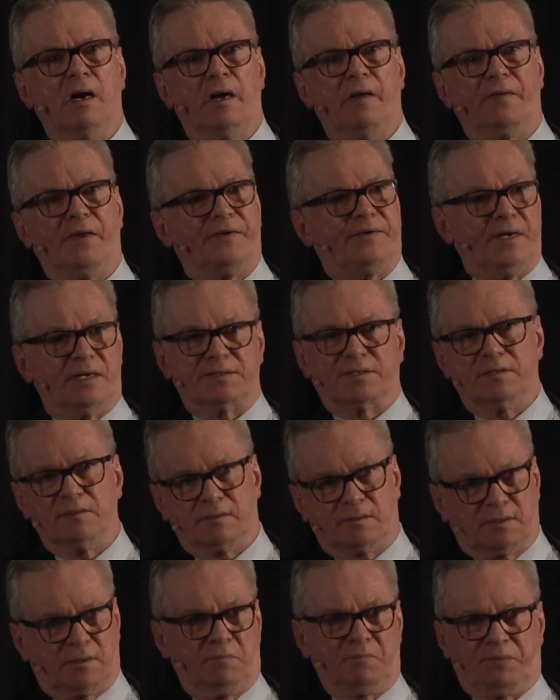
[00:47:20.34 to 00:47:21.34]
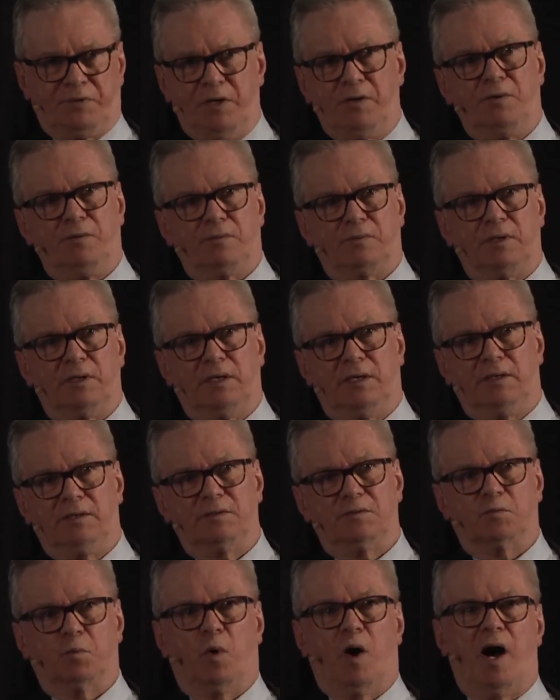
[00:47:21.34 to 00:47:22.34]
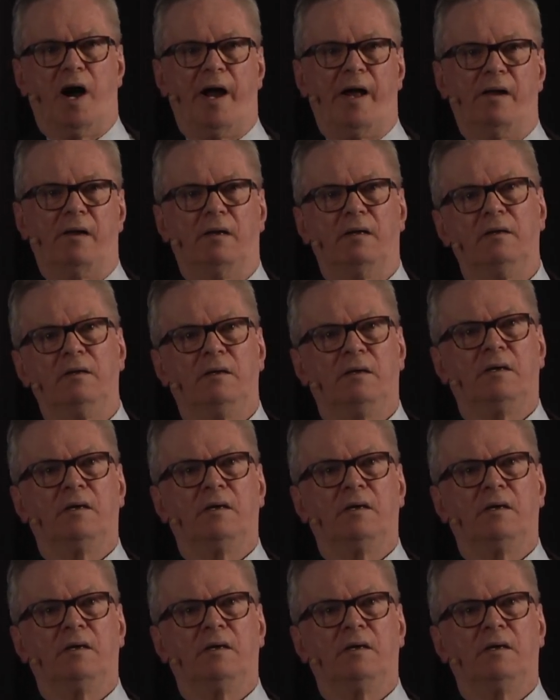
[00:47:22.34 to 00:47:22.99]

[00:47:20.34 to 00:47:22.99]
that doesn't compute is while